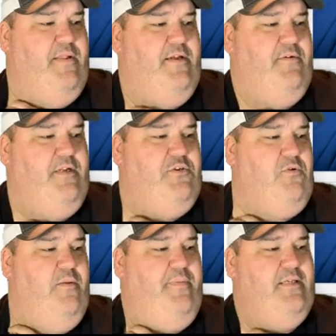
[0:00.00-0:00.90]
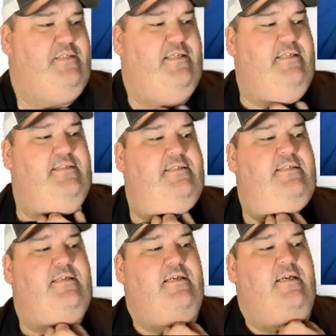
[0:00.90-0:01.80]
but they were Detroit Pistons.
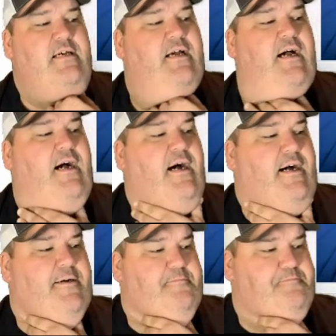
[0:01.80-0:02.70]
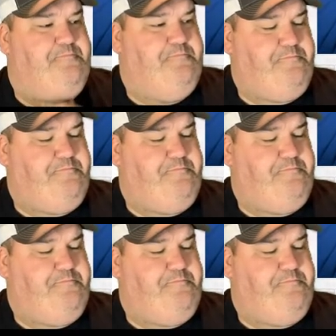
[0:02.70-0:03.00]
Um,